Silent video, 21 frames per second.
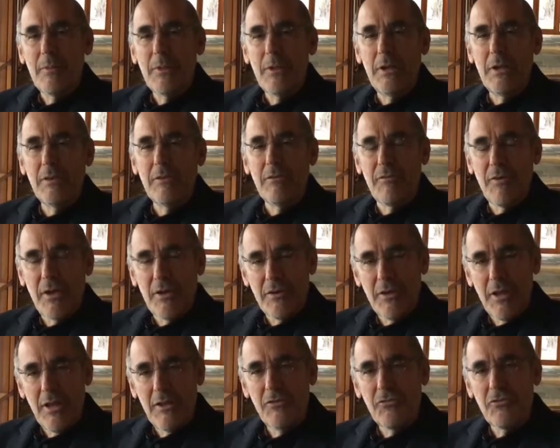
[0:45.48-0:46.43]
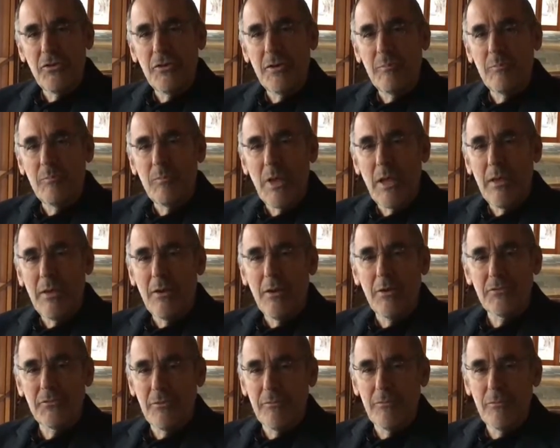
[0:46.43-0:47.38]
leading the foundation and
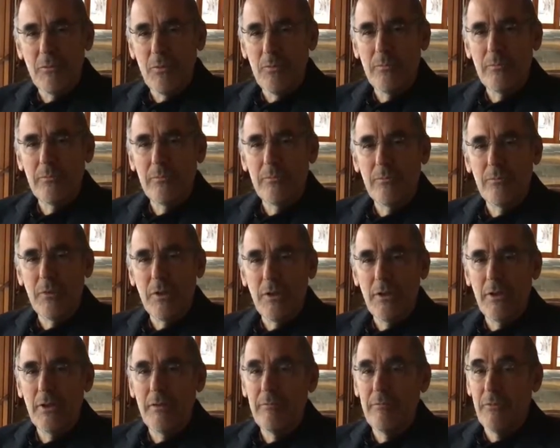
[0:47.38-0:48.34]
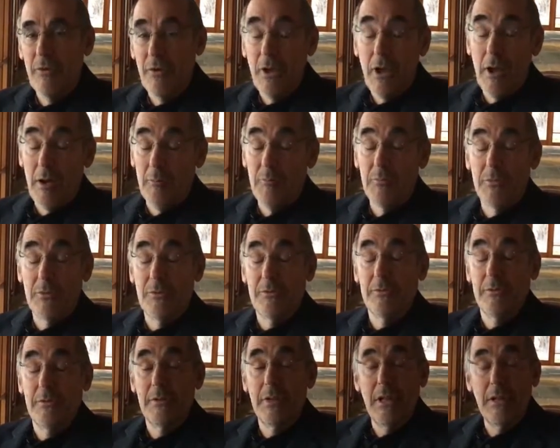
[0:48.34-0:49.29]
also really very humbled
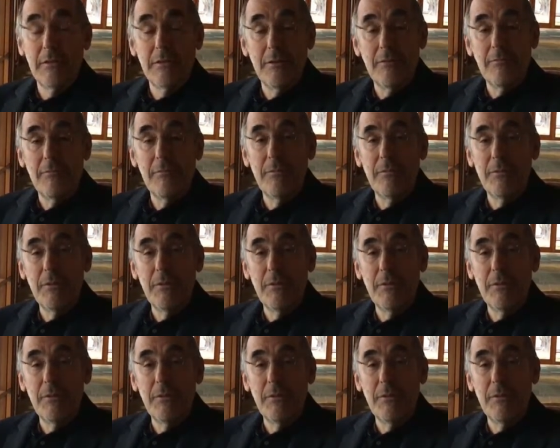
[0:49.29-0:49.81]
that the,